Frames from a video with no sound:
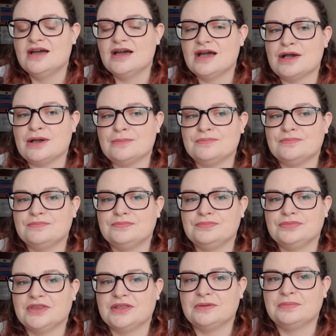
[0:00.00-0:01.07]

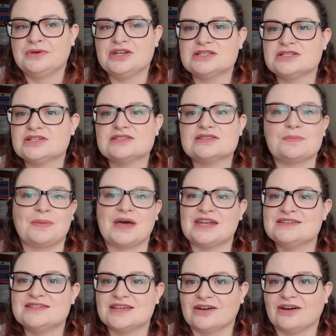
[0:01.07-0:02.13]
But it's just the
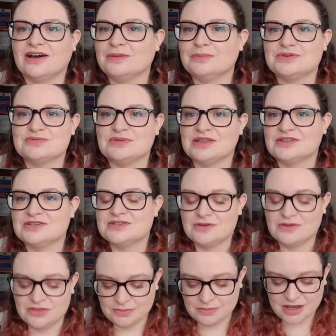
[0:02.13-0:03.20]
banter kind of between the two
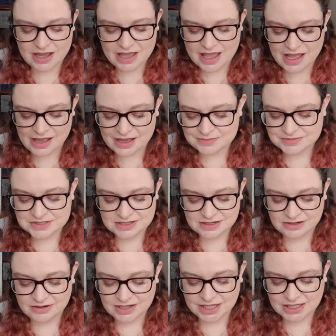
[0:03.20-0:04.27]
of them I
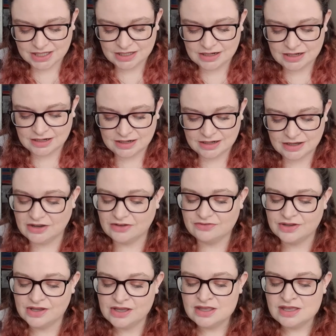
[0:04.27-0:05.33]
absolutely love.
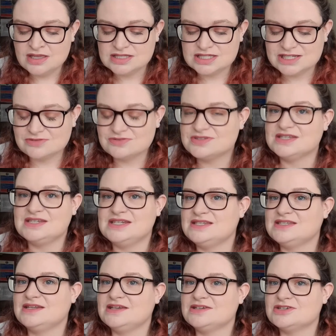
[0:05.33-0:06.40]
Still City
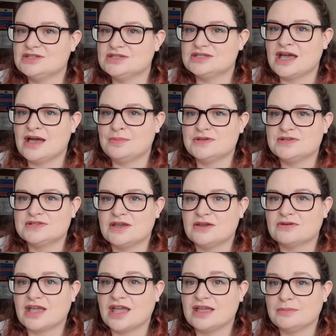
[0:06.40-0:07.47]
Stitches episode
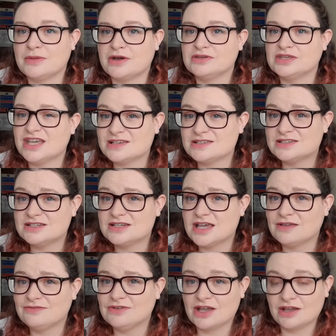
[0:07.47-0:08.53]
came out yesterday
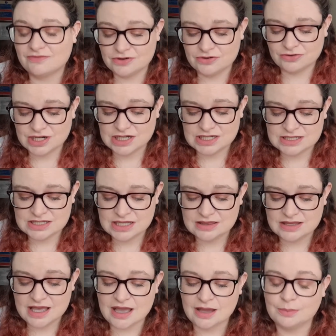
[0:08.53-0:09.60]
if you haven't already seen
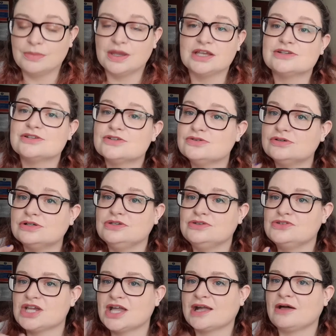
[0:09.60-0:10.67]
that, and make sure you
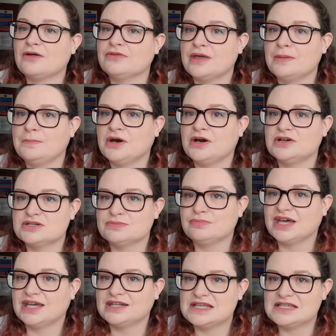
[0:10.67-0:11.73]
check out their March
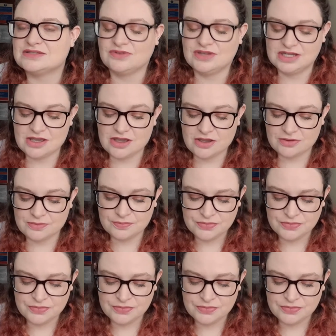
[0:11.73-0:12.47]
Madness video.